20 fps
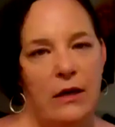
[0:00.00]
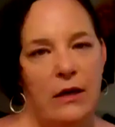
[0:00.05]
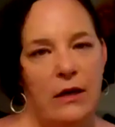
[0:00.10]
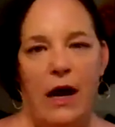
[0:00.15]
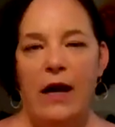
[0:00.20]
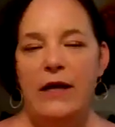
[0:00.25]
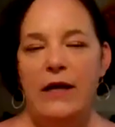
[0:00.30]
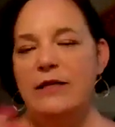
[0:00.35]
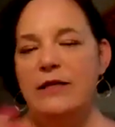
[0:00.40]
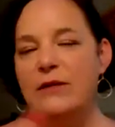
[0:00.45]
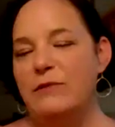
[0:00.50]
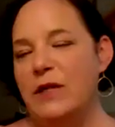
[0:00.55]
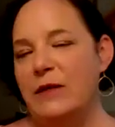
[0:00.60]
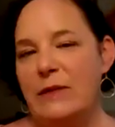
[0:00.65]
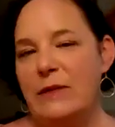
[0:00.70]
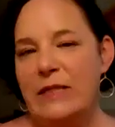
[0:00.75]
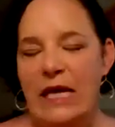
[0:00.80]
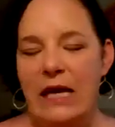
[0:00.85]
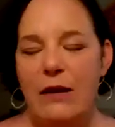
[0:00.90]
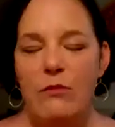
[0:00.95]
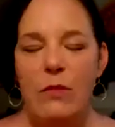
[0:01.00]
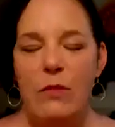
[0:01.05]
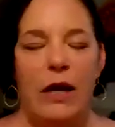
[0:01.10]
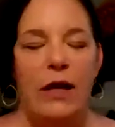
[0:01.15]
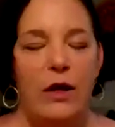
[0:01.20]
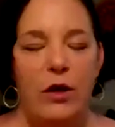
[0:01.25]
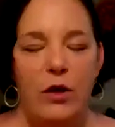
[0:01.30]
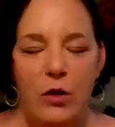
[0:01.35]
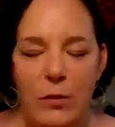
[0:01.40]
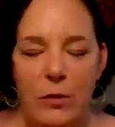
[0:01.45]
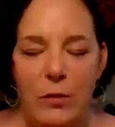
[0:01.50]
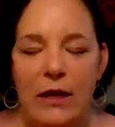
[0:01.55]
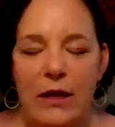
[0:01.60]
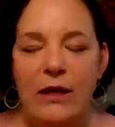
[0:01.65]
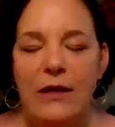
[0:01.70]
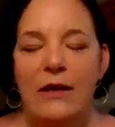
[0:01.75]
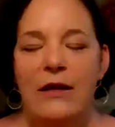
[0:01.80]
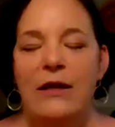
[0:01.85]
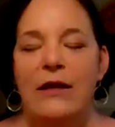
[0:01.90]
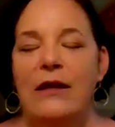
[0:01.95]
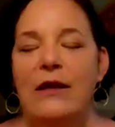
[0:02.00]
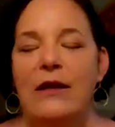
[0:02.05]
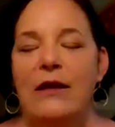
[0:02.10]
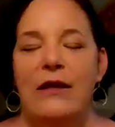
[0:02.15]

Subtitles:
I sometimes say my human